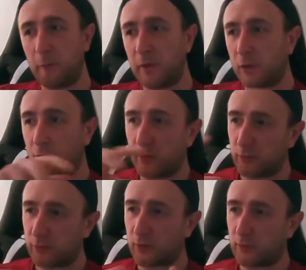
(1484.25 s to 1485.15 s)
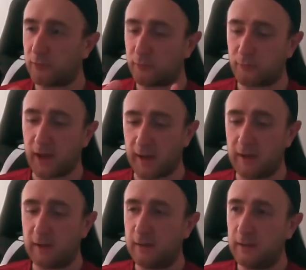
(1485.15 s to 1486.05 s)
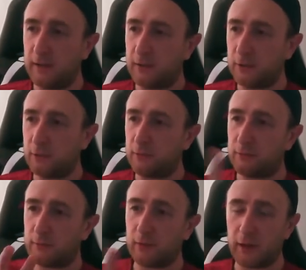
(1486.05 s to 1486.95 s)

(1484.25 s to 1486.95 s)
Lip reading: because he was so fat he couldn't,